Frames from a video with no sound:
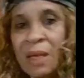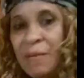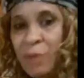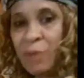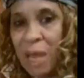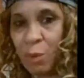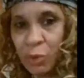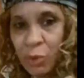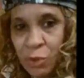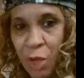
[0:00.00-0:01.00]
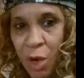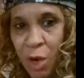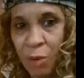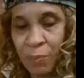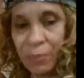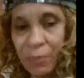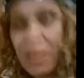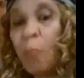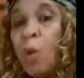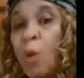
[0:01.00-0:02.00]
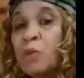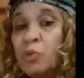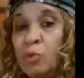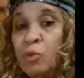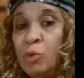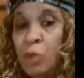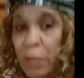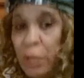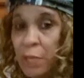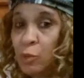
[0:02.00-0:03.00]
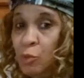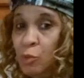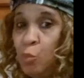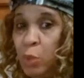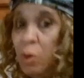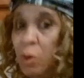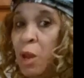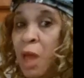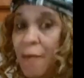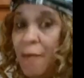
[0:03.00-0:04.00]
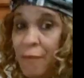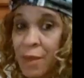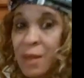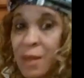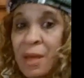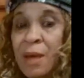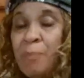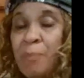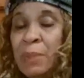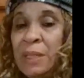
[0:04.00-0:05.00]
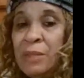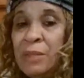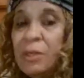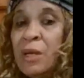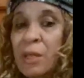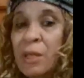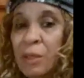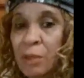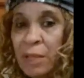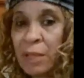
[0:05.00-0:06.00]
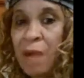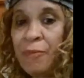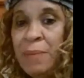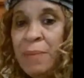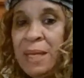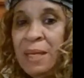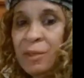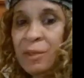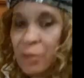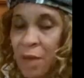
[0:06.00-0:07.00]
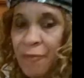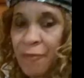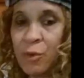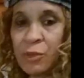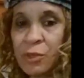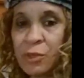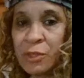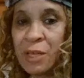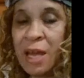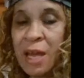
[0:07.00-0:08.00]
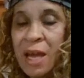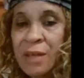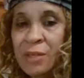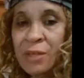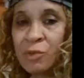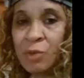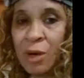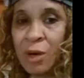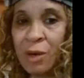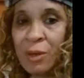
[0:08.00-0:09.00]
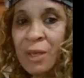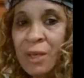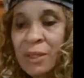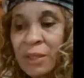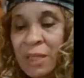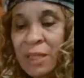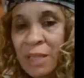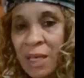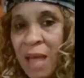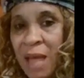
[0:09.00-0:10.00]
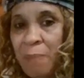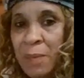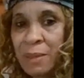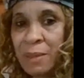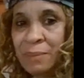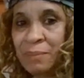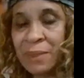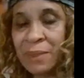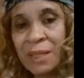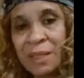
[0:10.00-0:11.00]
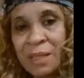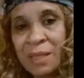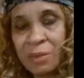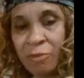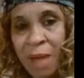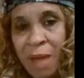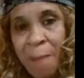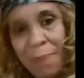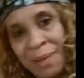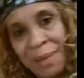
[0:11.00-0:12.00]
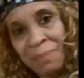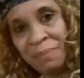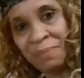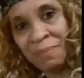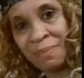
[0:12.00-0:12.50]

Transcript: If you like what you saw, and once you cook it, you will love it. Please look out for me, look out for a sister. I need you all to hit that like button, to hit that subscribe button,